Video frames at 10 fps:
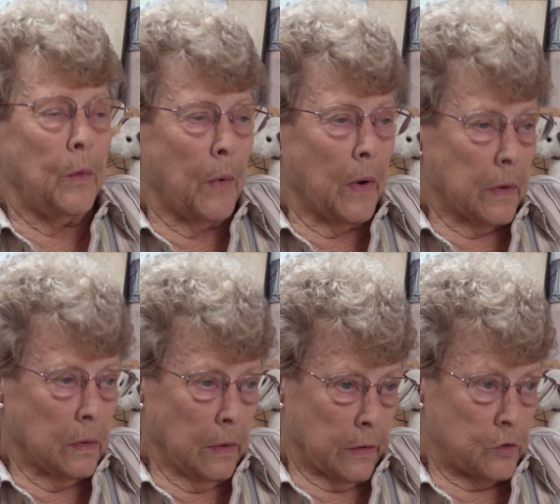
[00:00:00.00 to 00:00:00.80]
buy
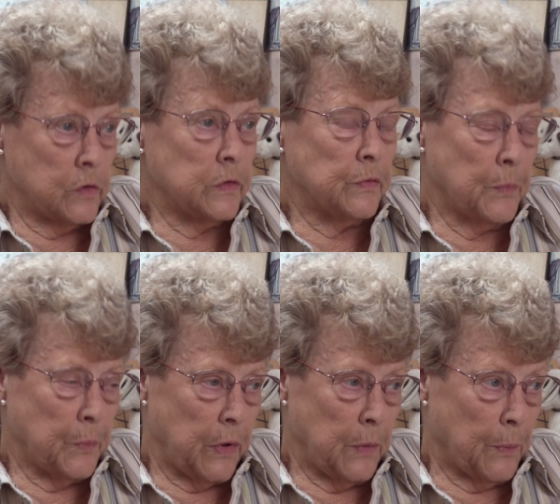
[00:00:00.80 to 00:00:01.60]
collections from
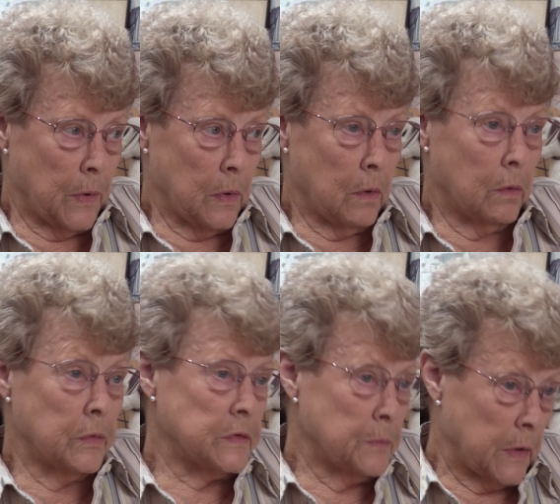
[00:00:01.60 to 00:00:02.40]
people,
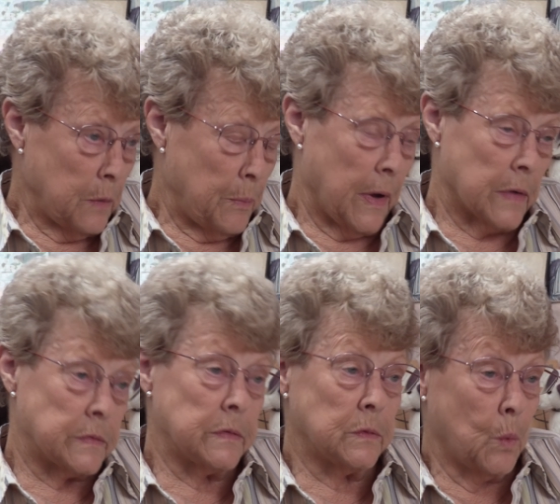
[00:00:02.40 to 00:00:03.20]
or somebody passes